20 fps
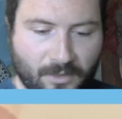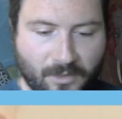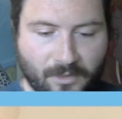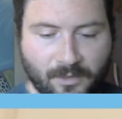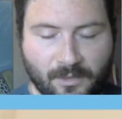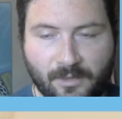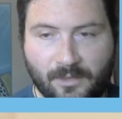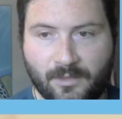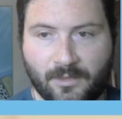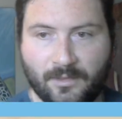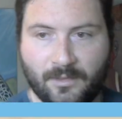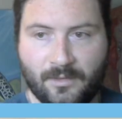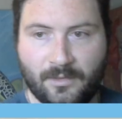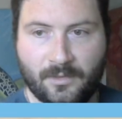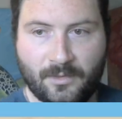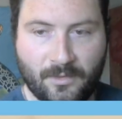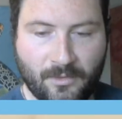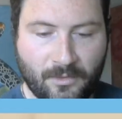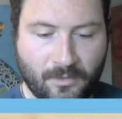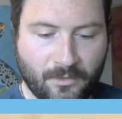And
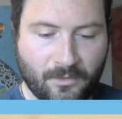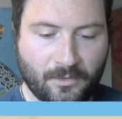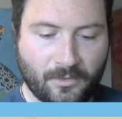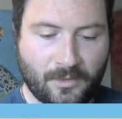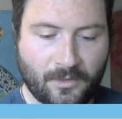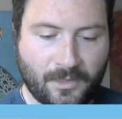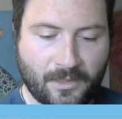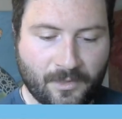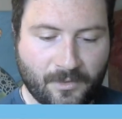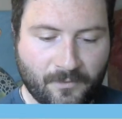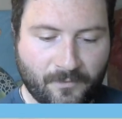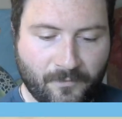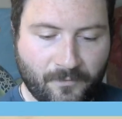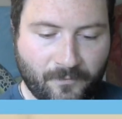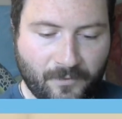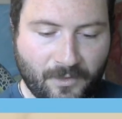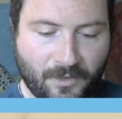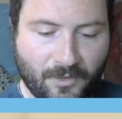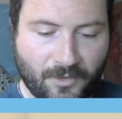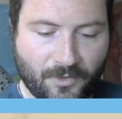then let's
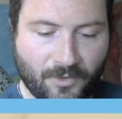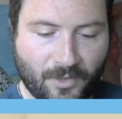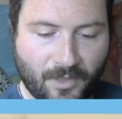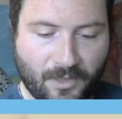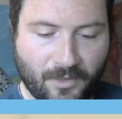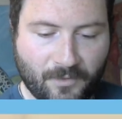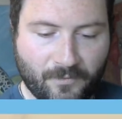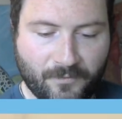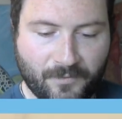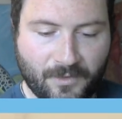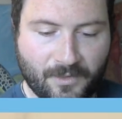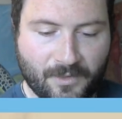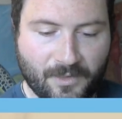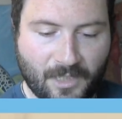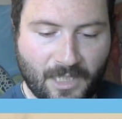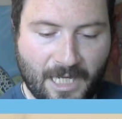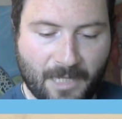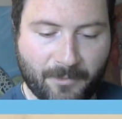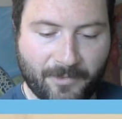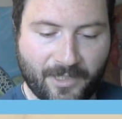finish off these
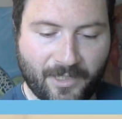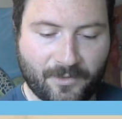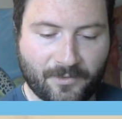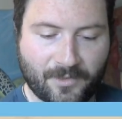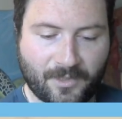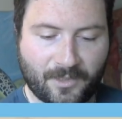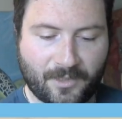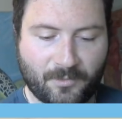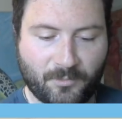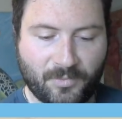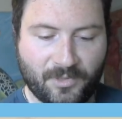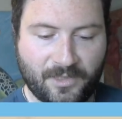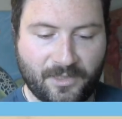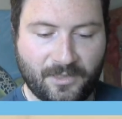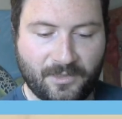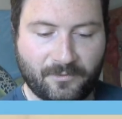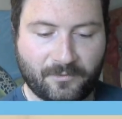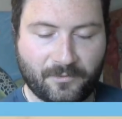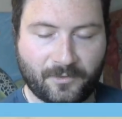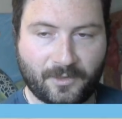eyebrows I
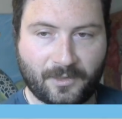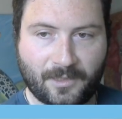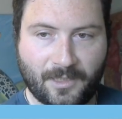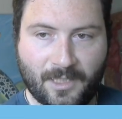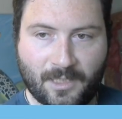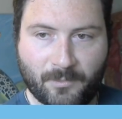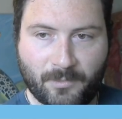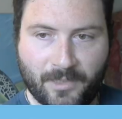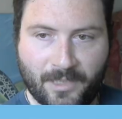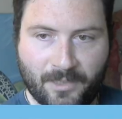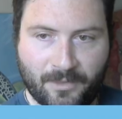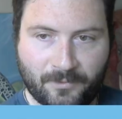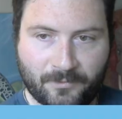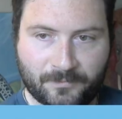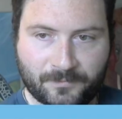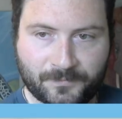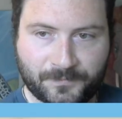completely forgot about.